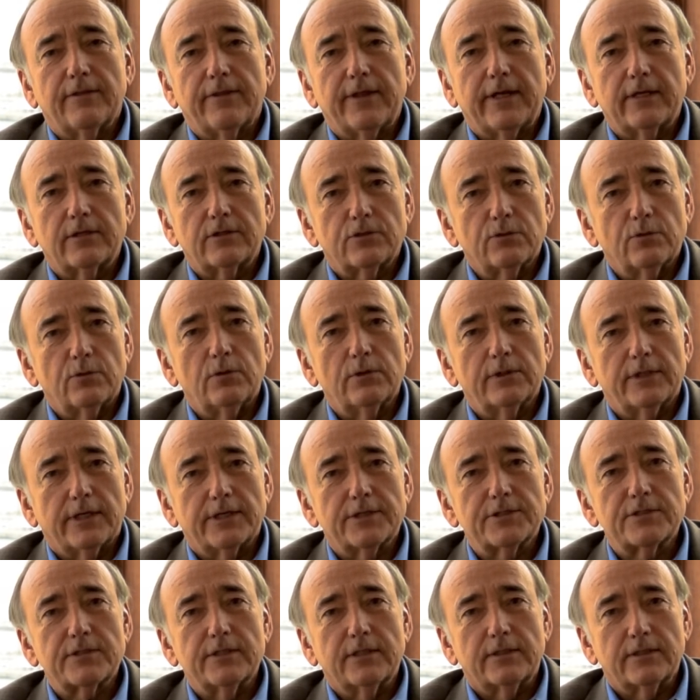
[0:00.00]
that told
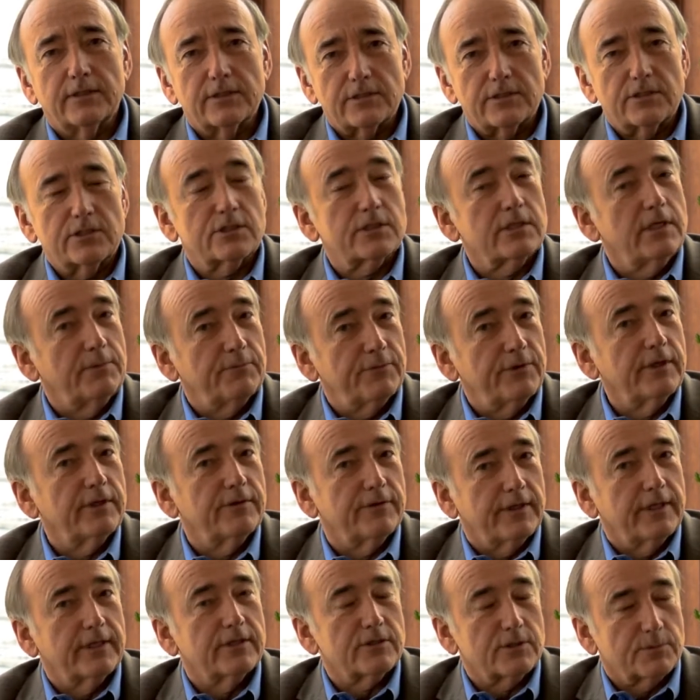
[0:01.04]
us that this is something
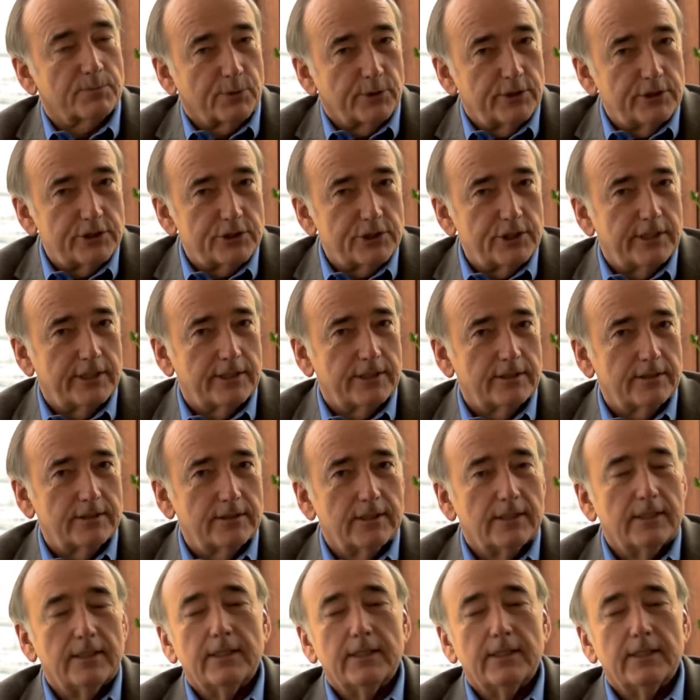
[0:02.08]
that's appreciated